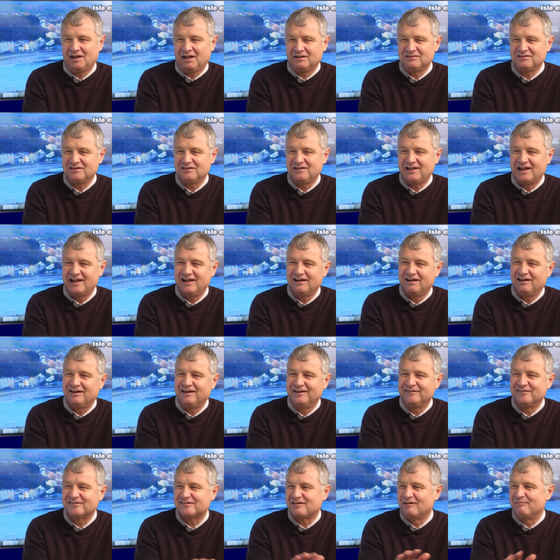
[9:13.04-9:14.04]
under the
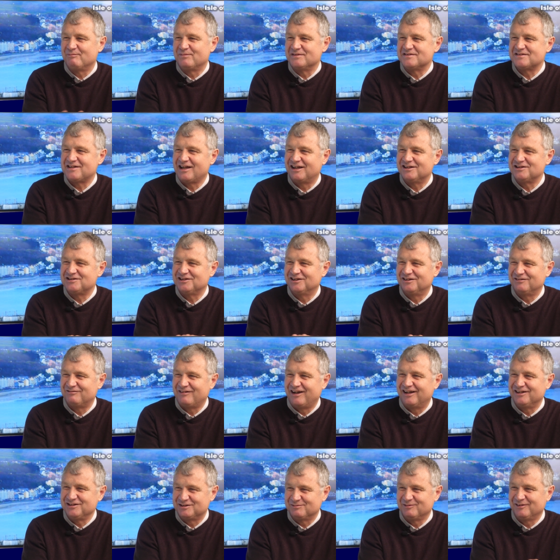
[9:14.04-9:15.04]
airlines compensation
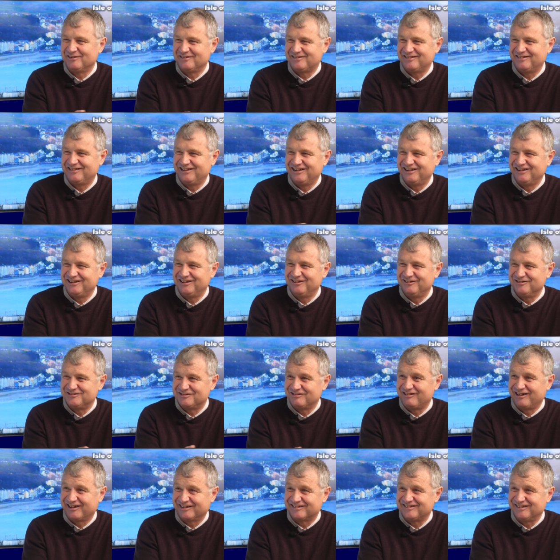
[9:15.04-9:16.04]
arrangements, the EU
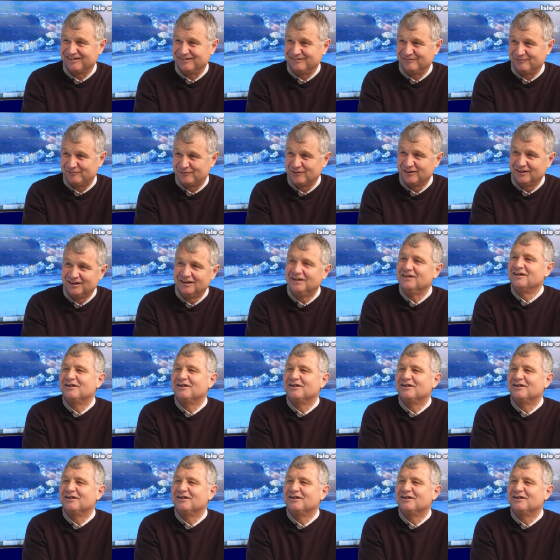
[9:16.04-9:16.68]
directive,